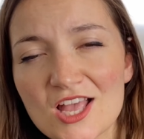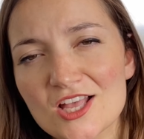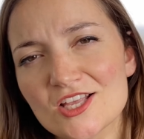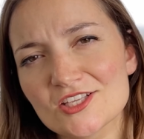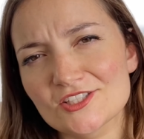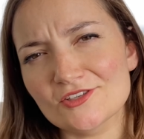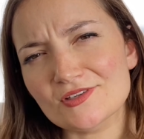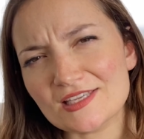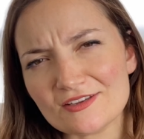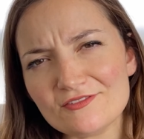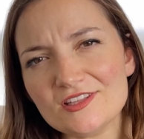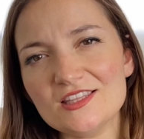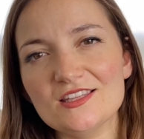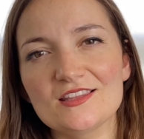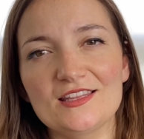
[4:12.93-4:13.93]
So
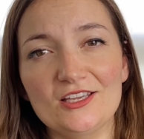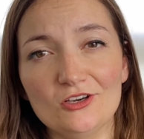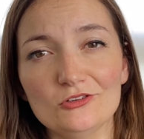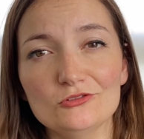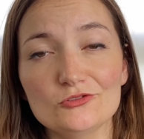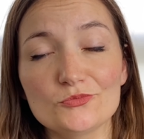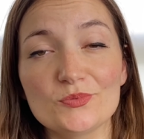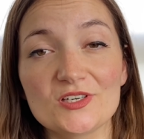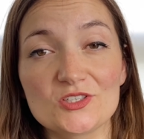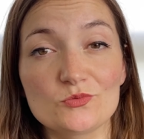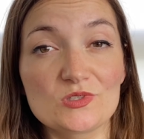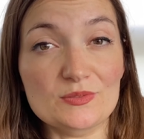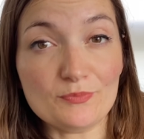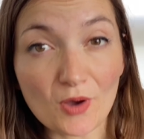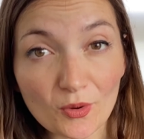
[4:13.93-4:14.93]
given that the old bridge
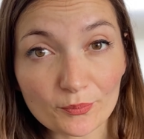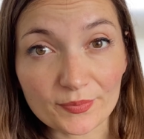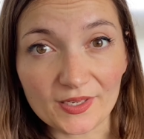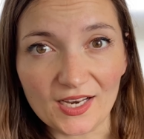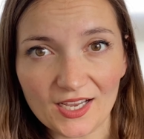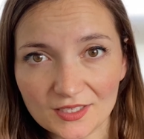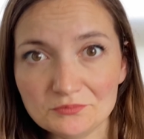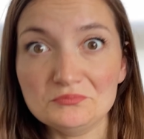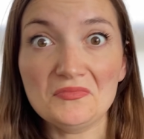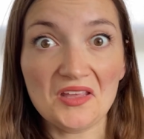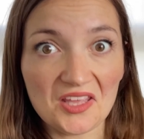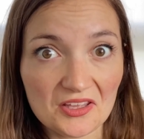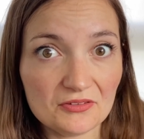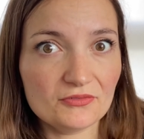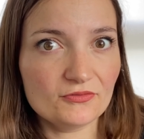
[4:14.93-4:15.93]
was popular,
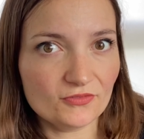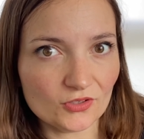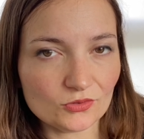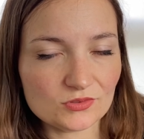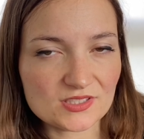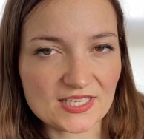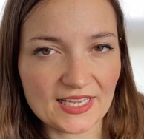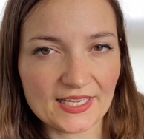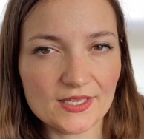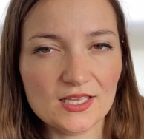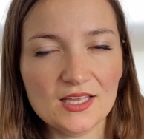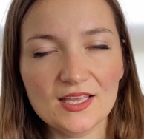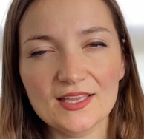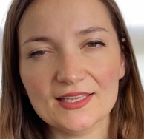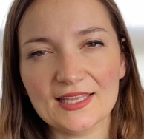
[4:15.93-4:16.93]
if faulty,
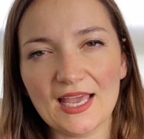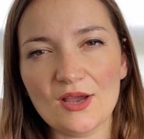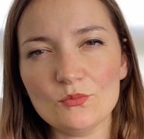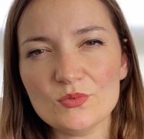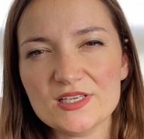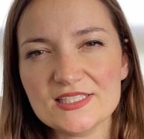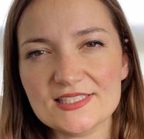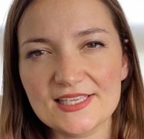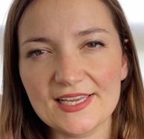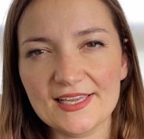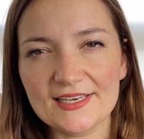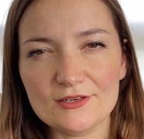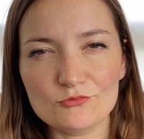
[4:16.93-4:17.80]
can we see any